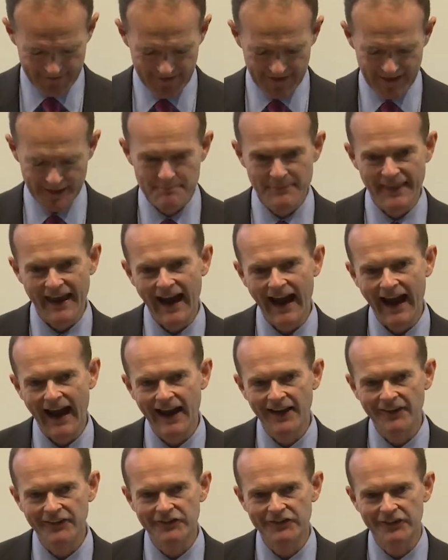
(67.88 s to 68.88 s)

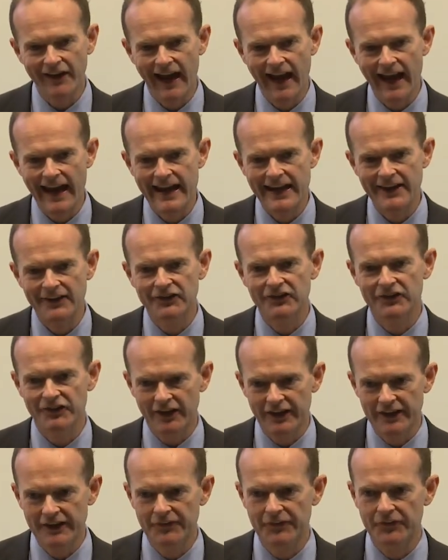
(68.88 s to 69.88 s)
As a
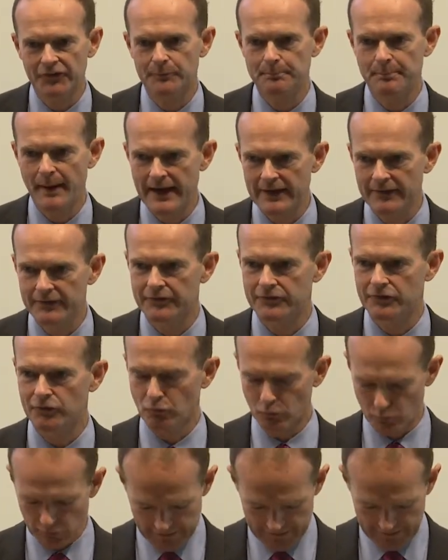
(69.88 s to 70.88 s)
science-based
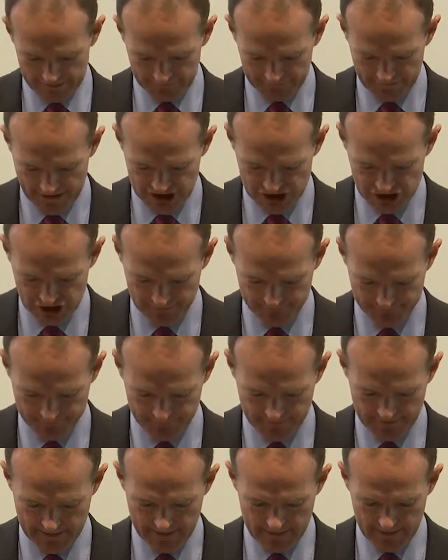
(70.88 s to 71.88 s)
organization,
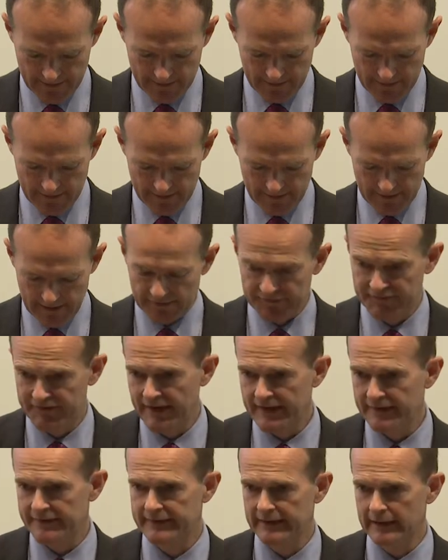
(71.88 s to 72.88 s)
at
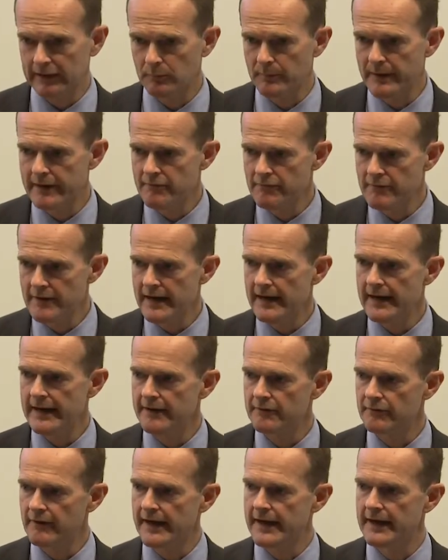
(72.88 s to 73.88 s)
ZSL, we
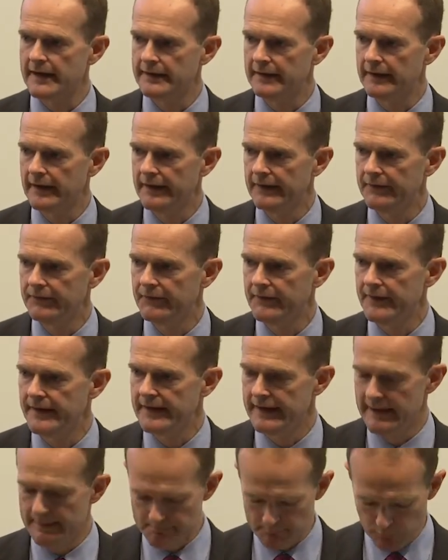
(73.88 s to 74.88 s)
really recognize
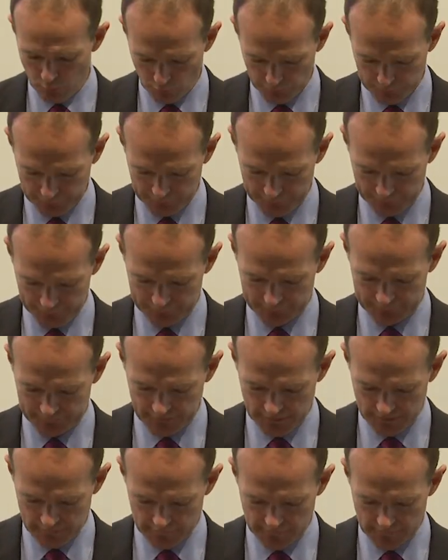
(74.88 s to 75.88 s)
the importance
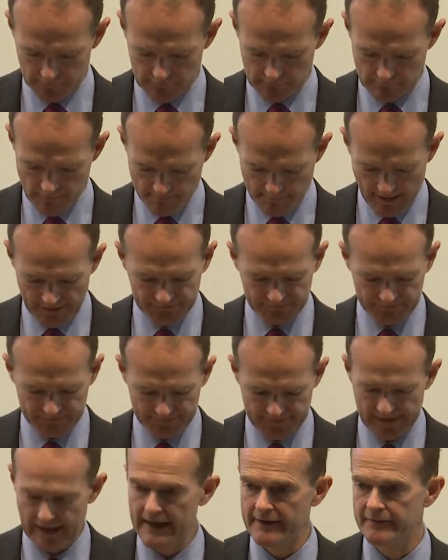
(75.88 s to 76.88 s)
of
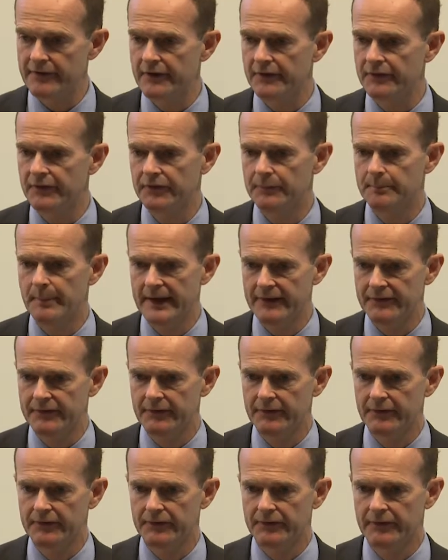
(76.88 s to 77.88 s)
robust evidence
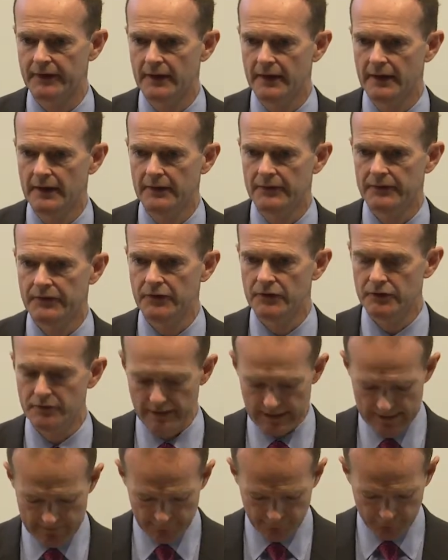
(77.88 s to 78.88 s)
bases to
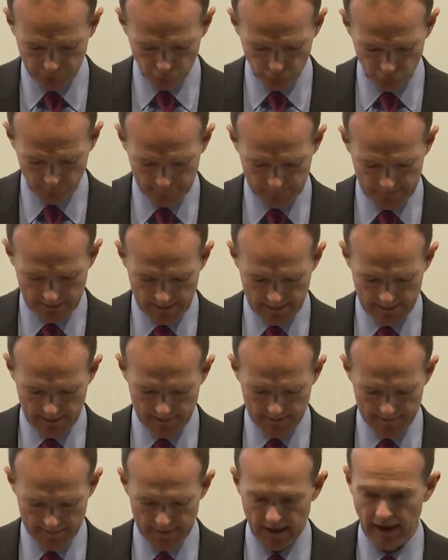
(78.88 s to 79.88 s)
inform
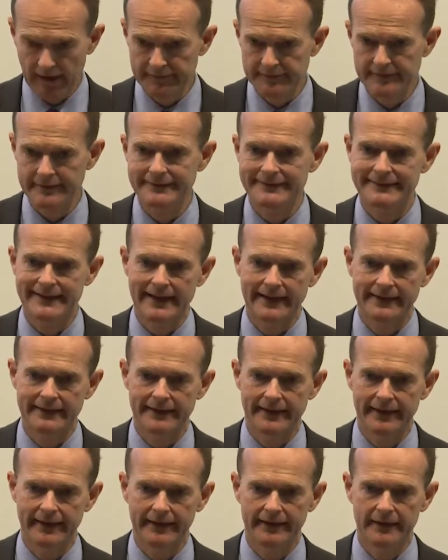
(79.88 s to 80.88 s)

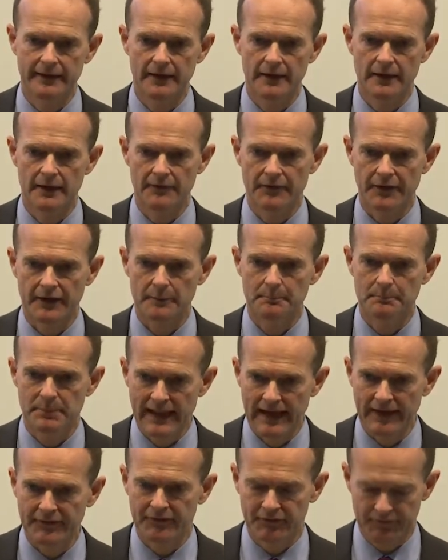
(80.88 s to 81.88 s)
understanding of the
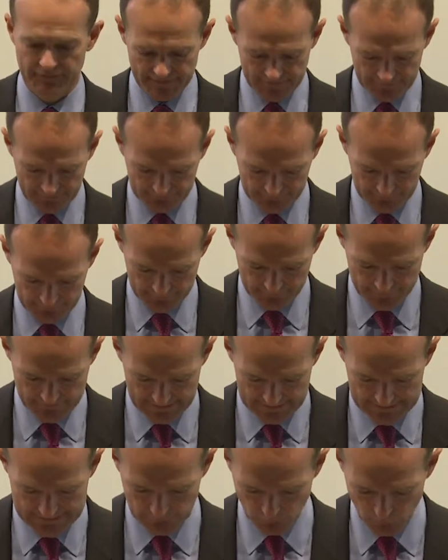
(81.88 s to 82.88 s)
complexities of the
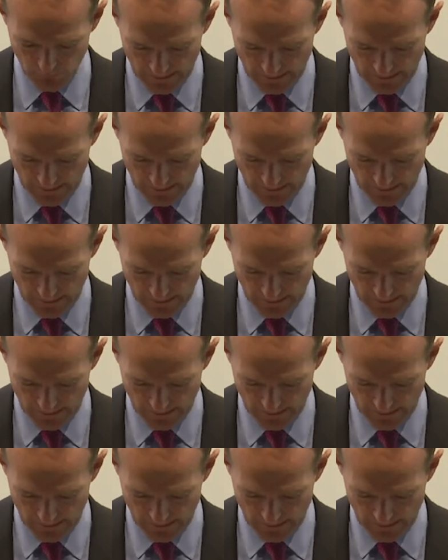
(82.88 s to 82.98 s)
illegal